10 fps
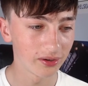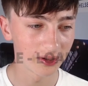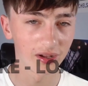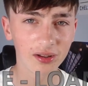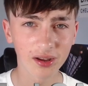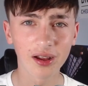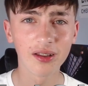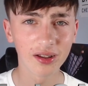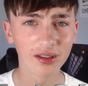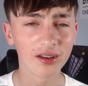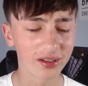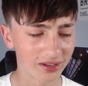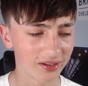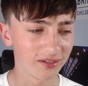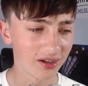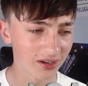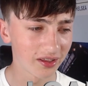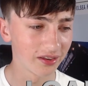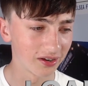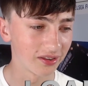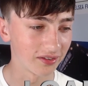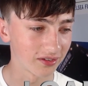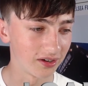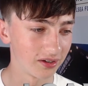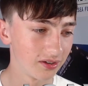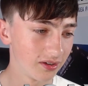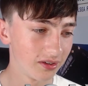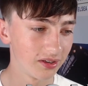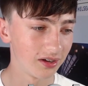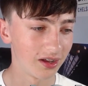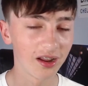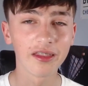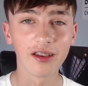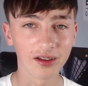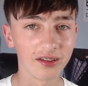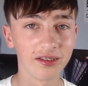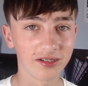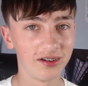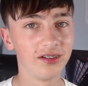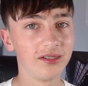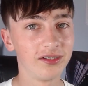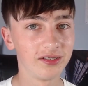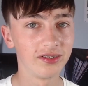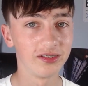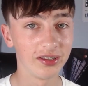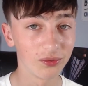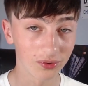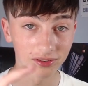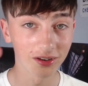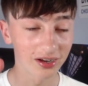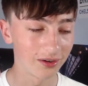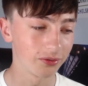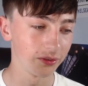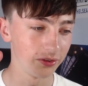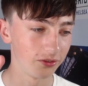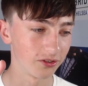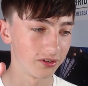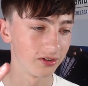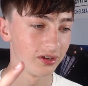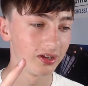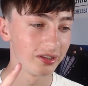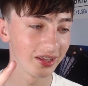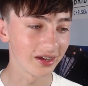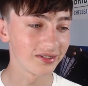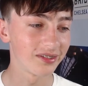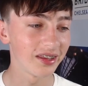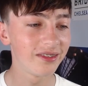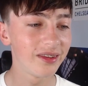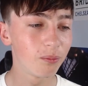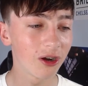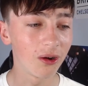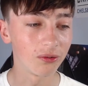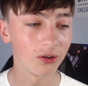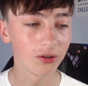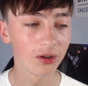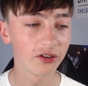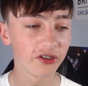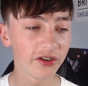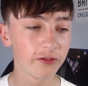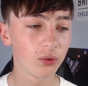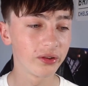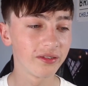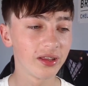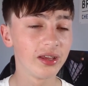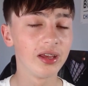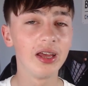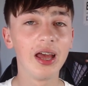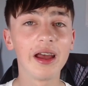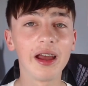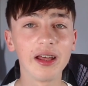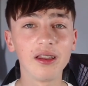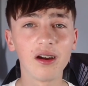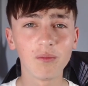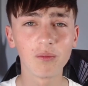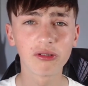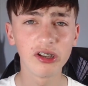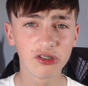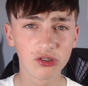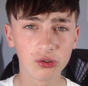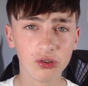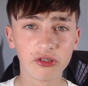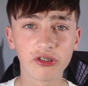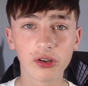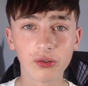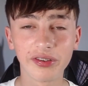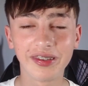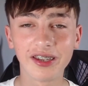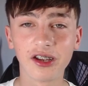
I like the look of this guy. I like the look of this guy. He's one to look out for the future. Next, Izzy Brown on loan at Sheffield Wednesday, and I'm pretty sure Chelsea did